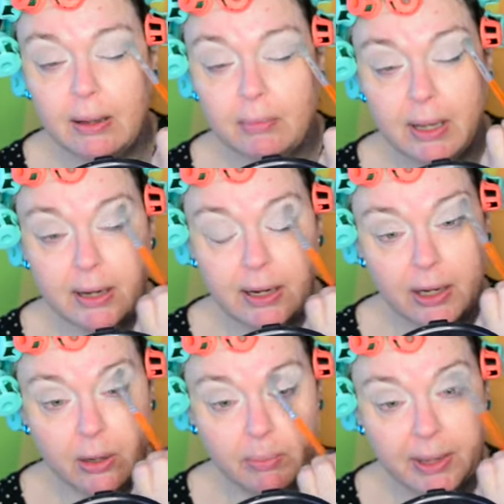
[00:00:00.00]
I'm gonna
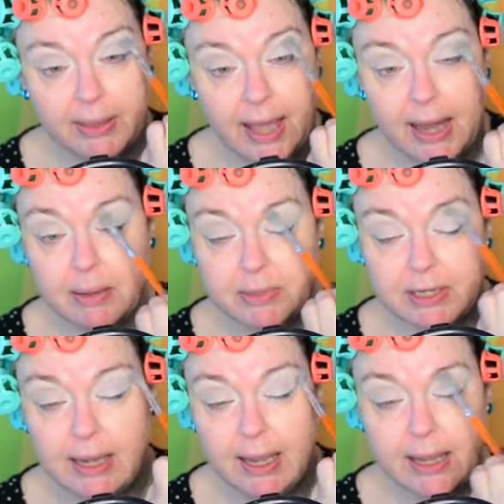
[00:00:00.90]
go pick that up
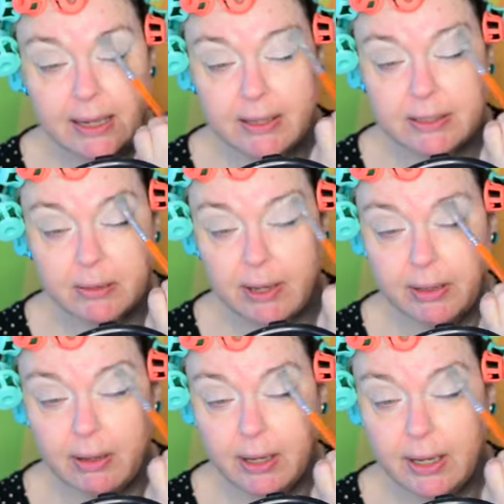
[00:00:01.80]
today. So I
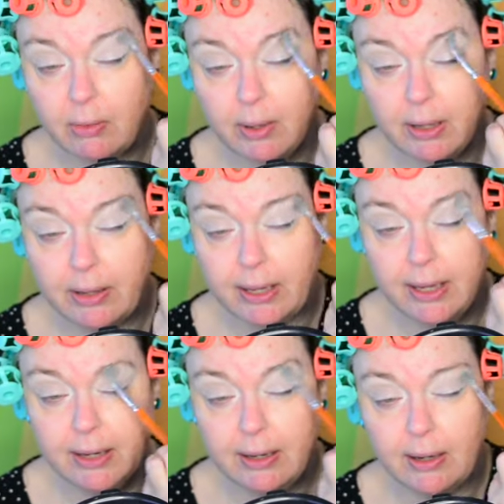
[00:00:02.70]
thought, well
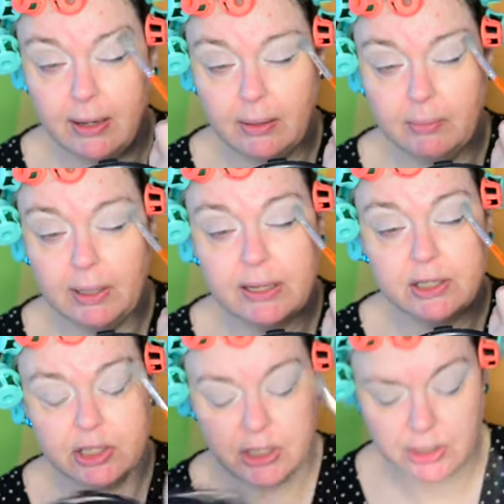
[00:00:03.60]
then,
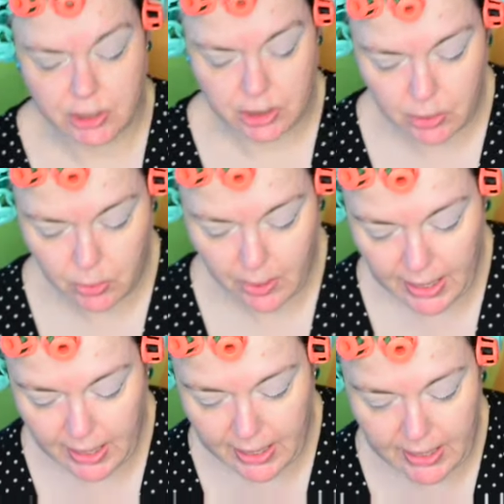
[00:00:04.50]
let's just do
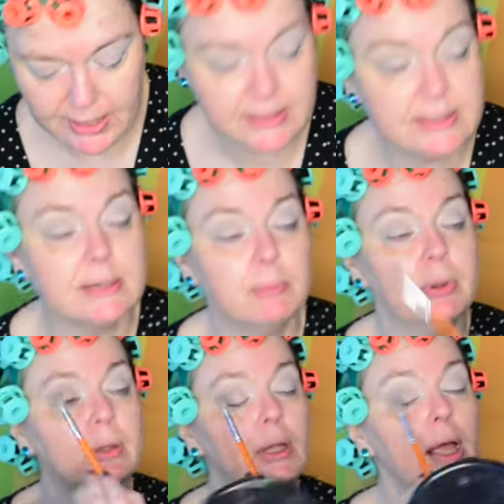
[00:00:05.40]
a
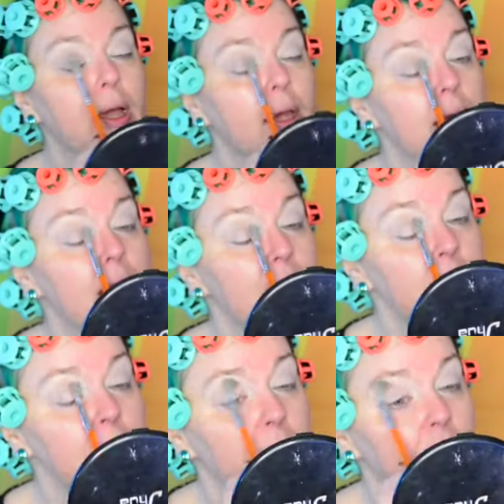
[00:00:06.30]
simple look, because we will